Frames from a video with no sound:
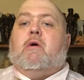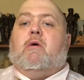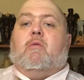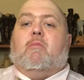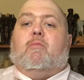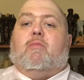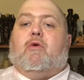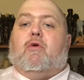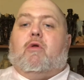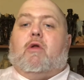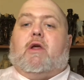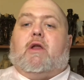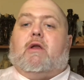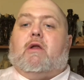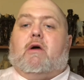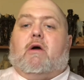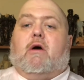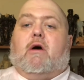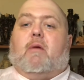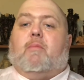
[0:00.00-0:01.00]
pull it
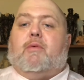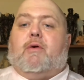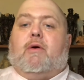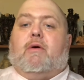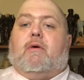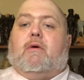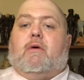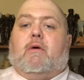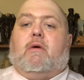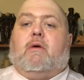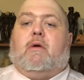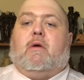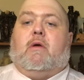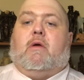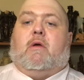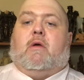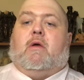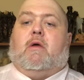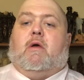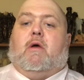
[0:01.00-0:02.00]
up
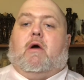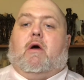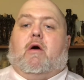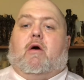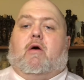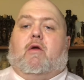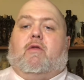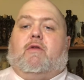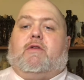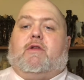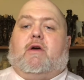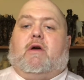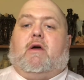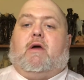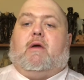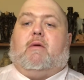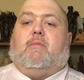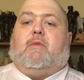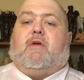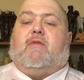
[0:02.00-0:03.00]
all the
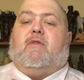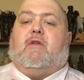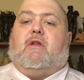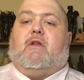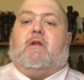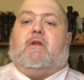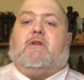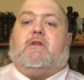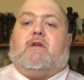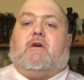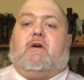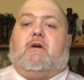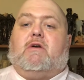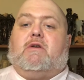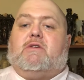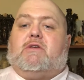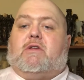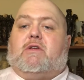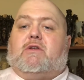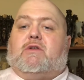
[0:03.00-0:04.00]
time, give it little tugs
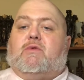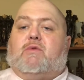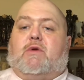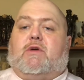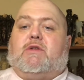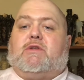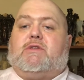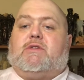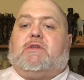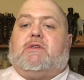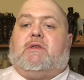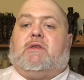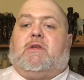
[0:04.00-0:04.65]
and twists.